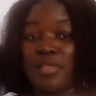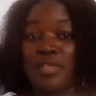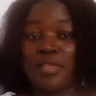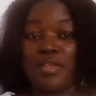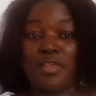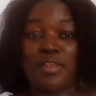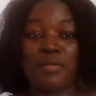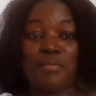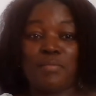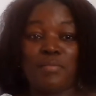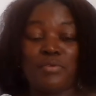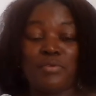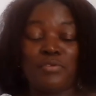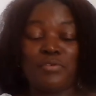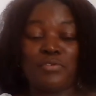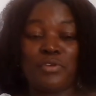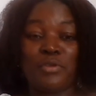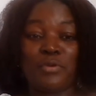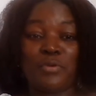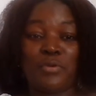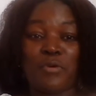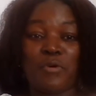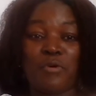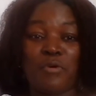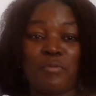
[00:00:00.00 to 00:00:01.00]
let me know
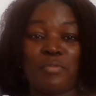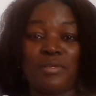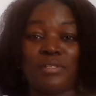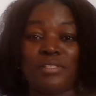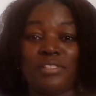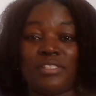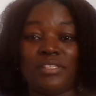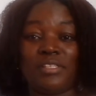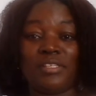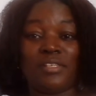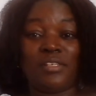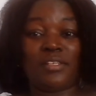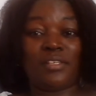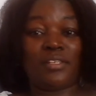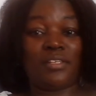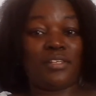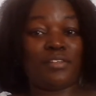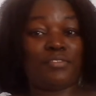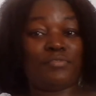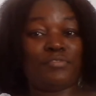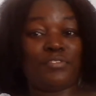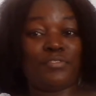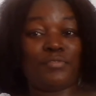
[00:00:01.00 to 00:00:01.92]
in a comment if